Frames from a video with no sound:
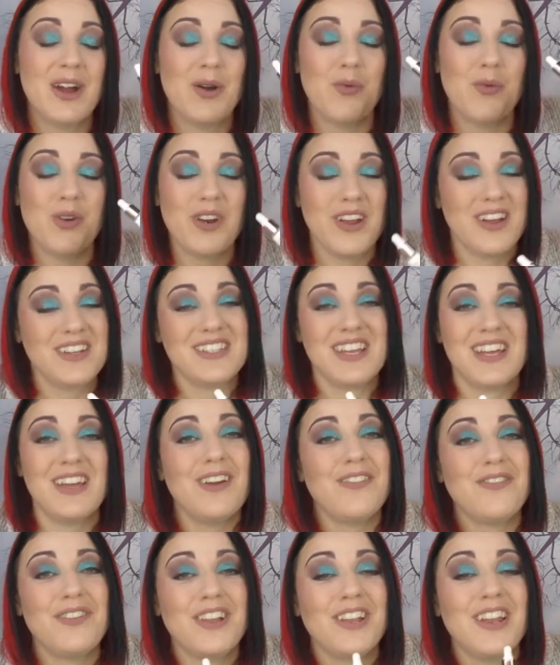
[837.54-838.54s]
Would I say
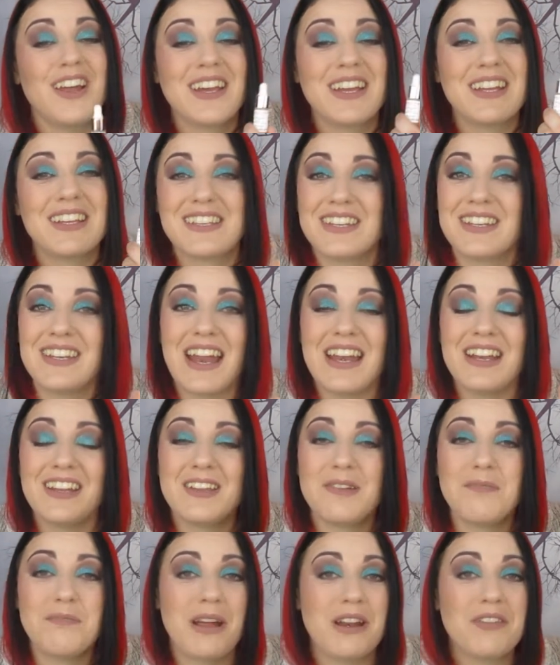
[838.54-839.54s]
I feel like it did
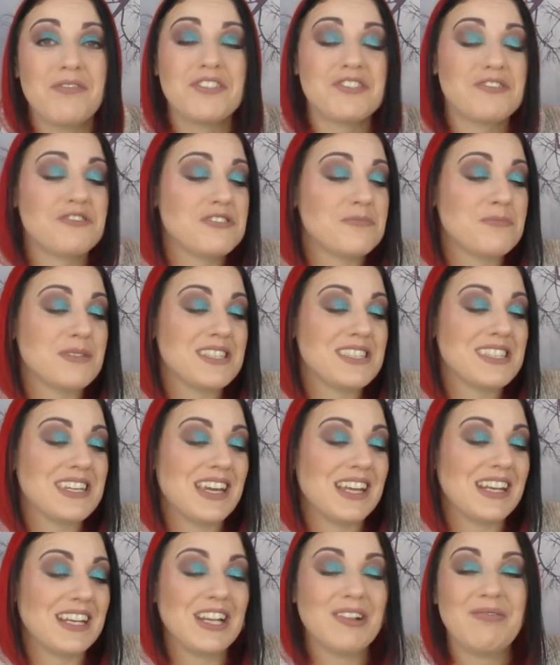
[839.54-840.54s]
anything beneficial to my
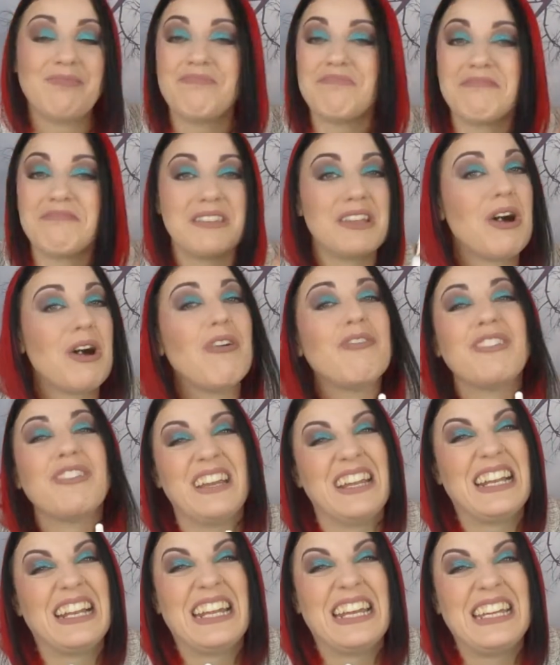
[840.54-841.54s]
skin? Not
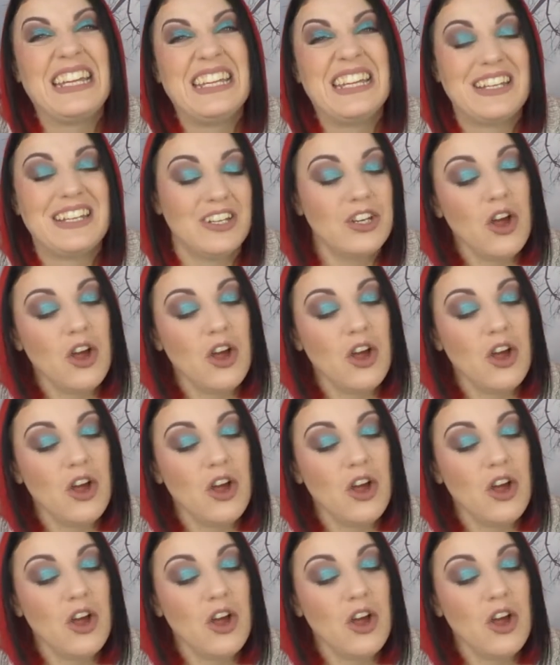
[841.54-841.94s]
really.